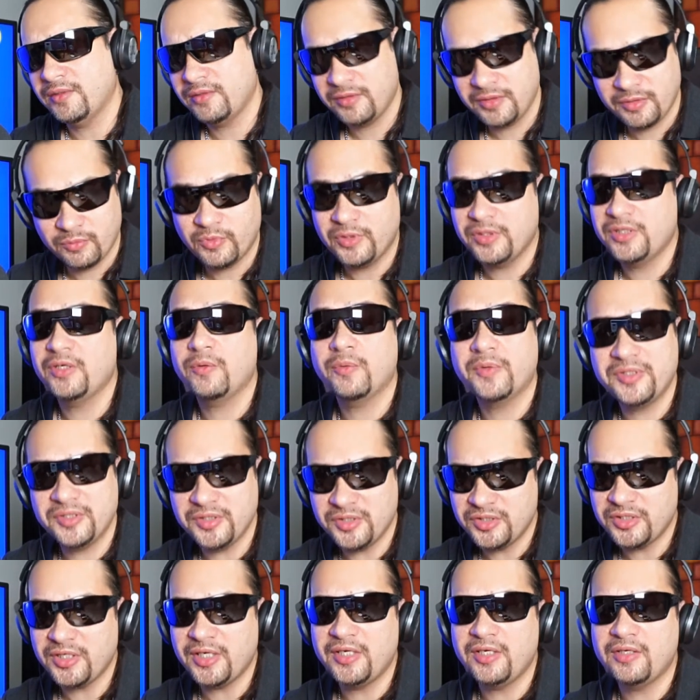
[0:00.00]
when he was
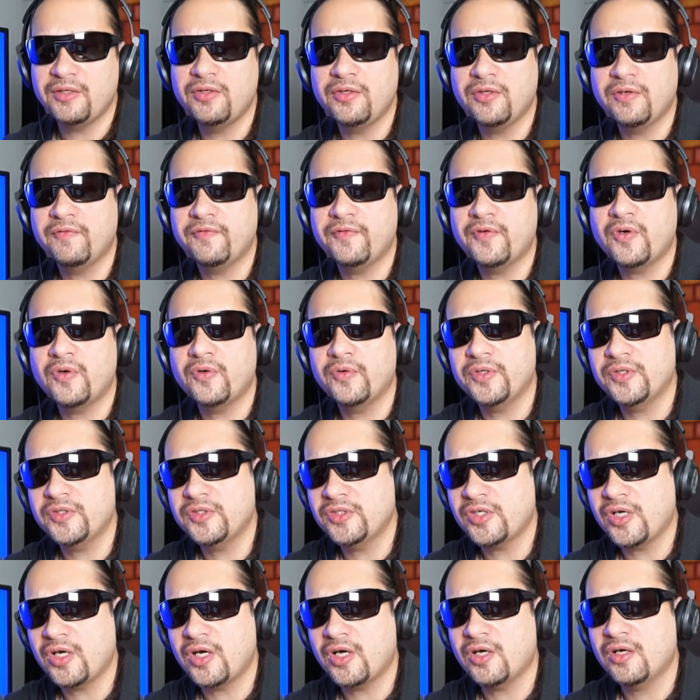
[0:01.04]
inside a UFO, he
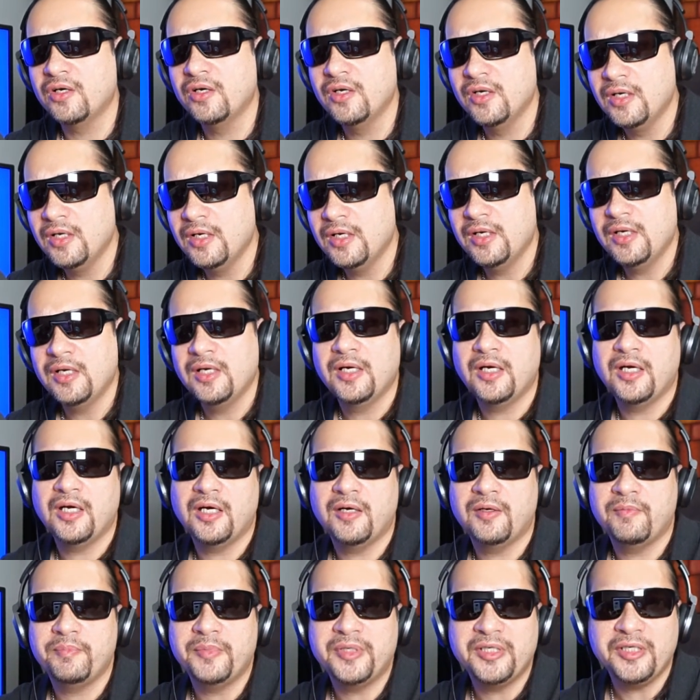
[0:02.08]
saw
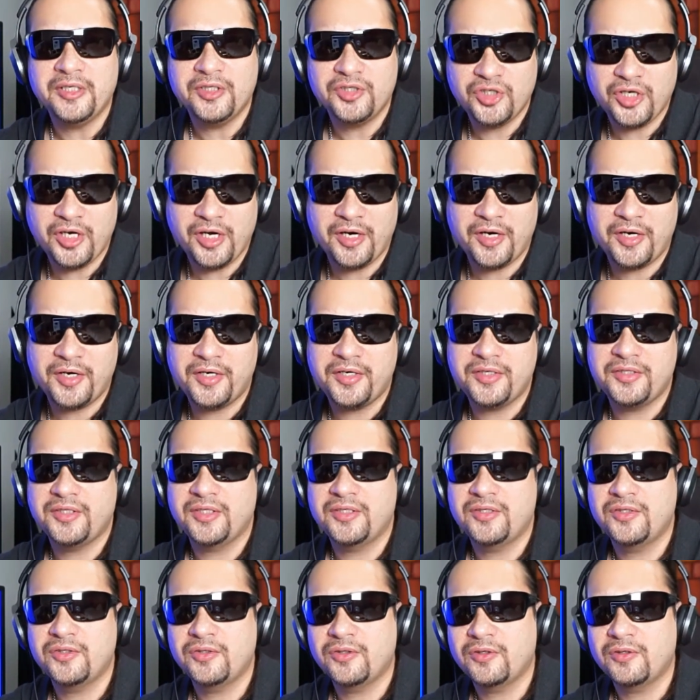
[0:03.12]
mini chairs
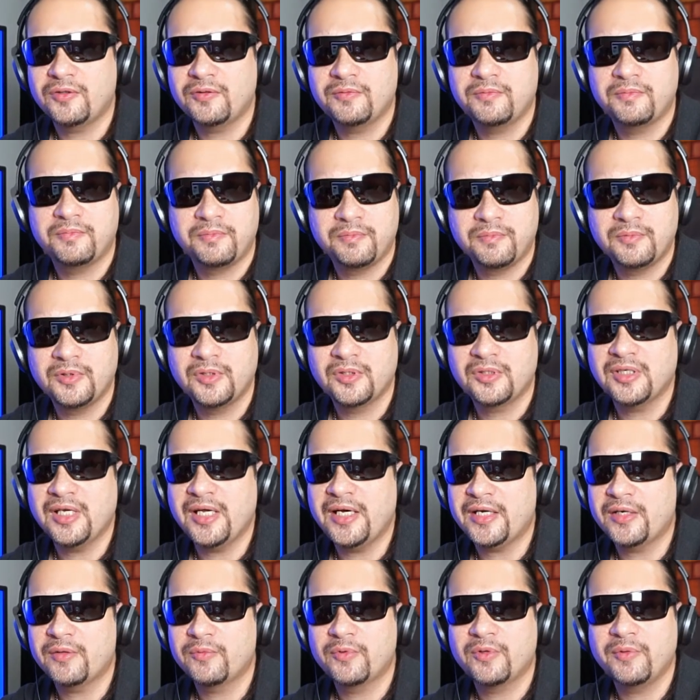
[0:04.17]
that sort of looked
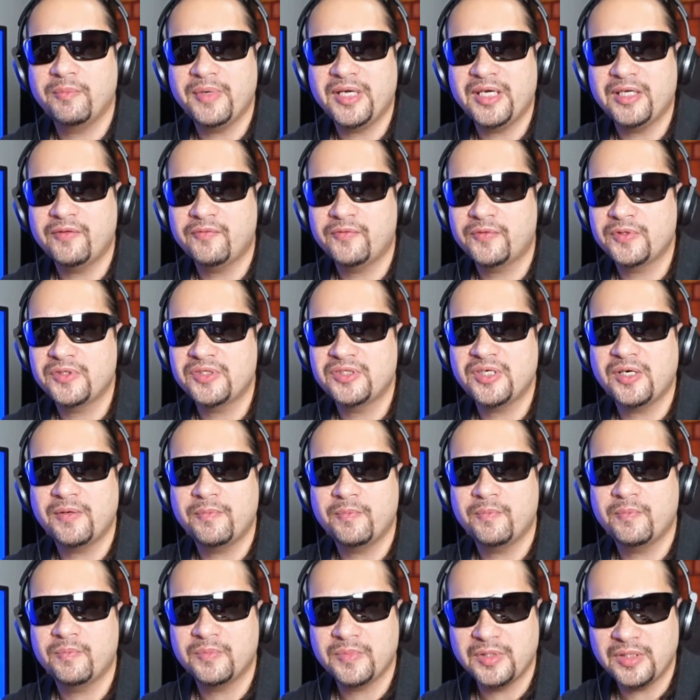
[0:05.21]
like were made for
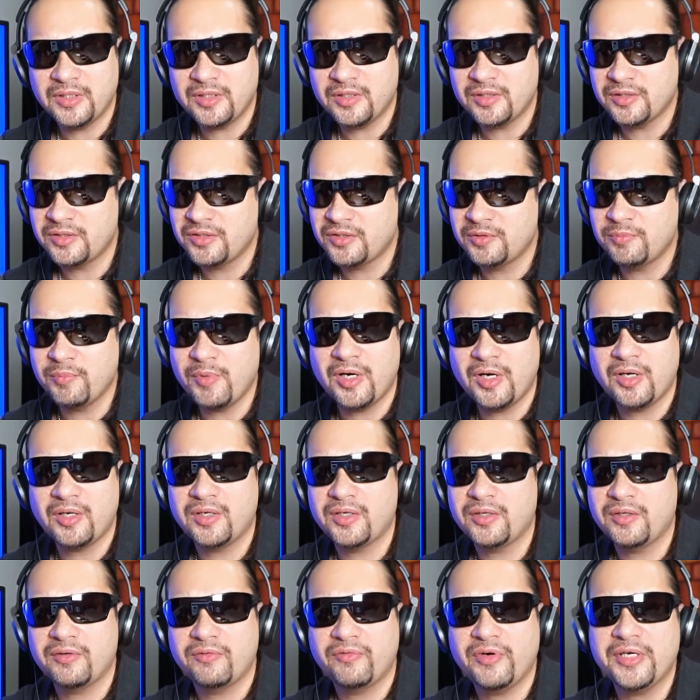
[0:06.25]
some
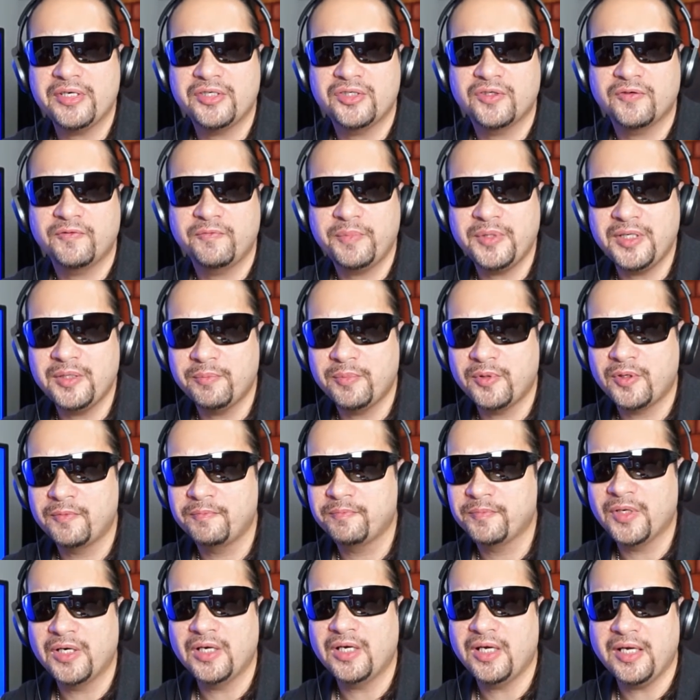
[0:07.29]
smaller race of people,
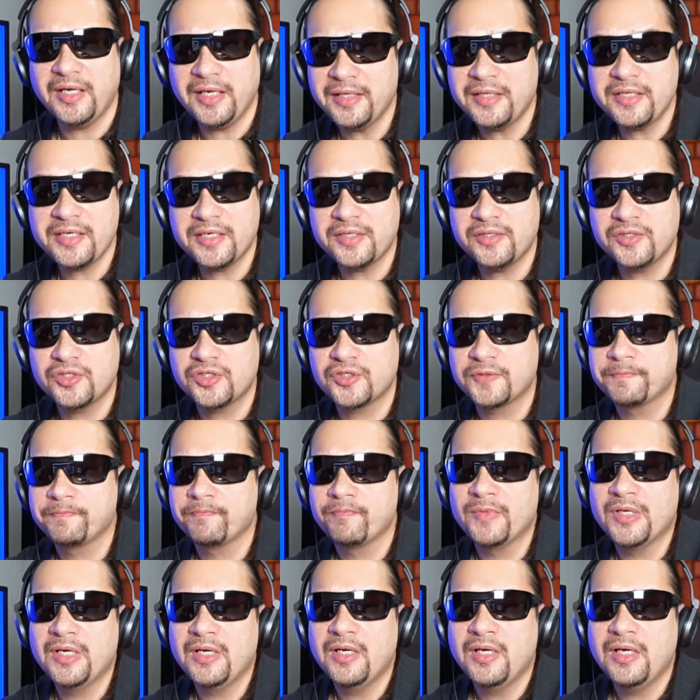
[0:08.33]
aliens.
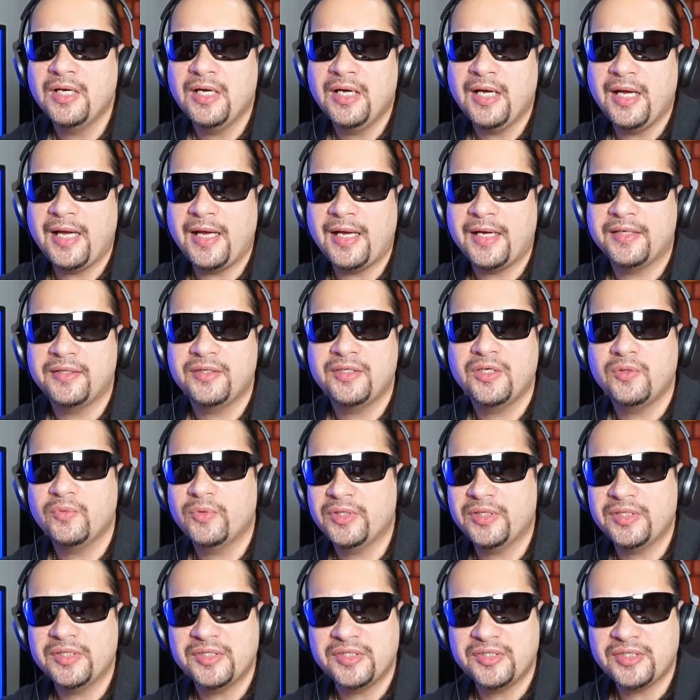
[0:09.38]
And he
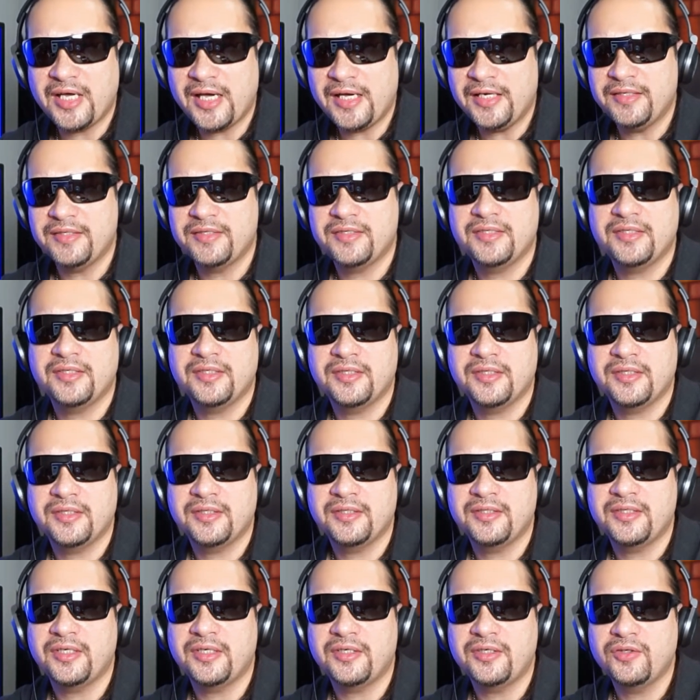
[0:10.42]
went inside the
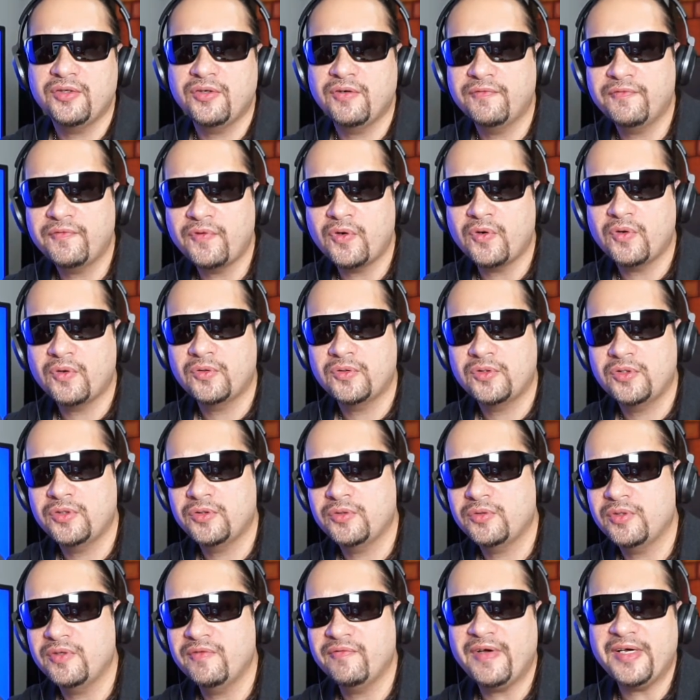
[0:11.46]
UFO
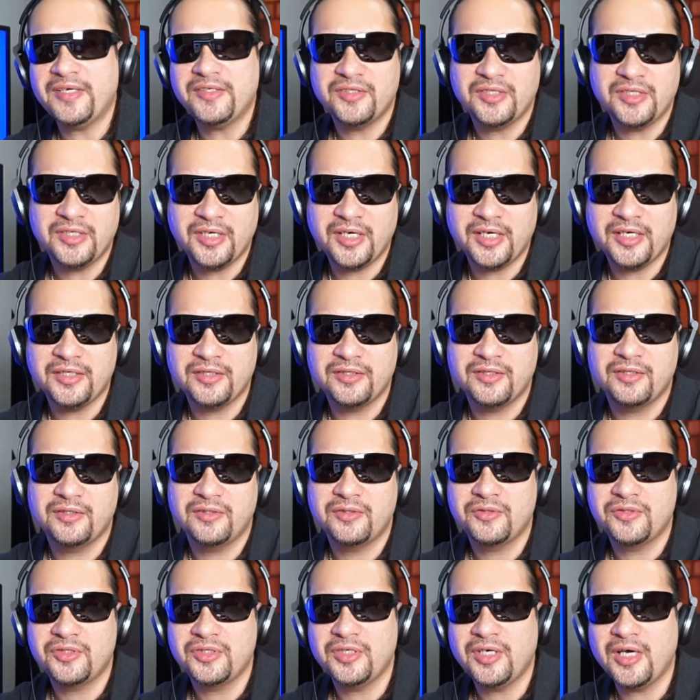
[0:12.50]
to investigate
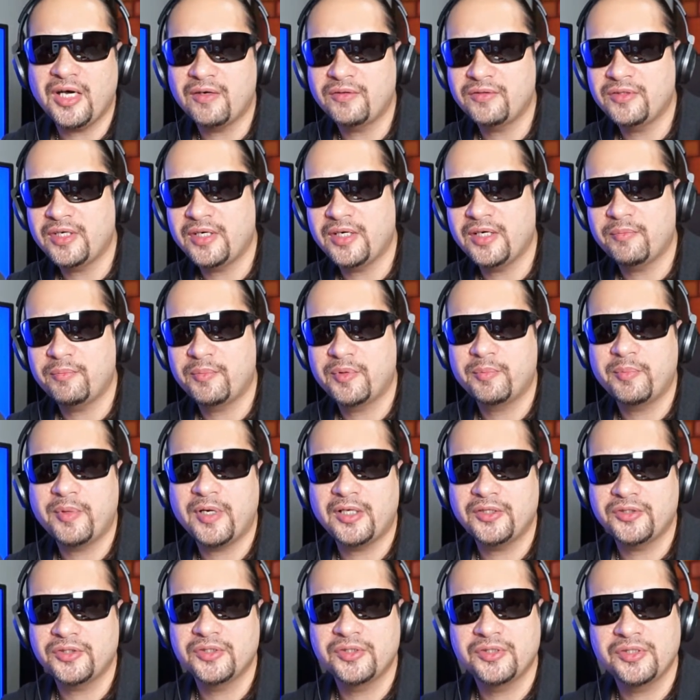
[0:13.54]
to see how the
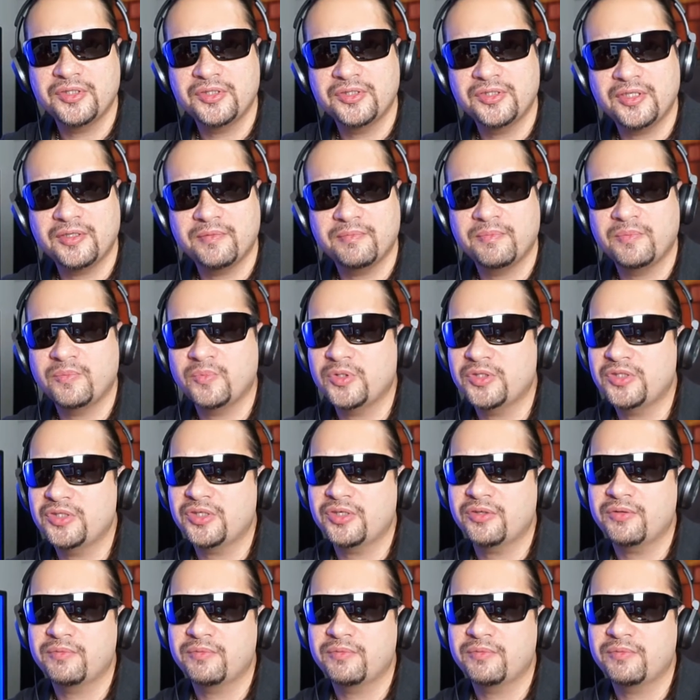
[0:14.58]
propulsion system was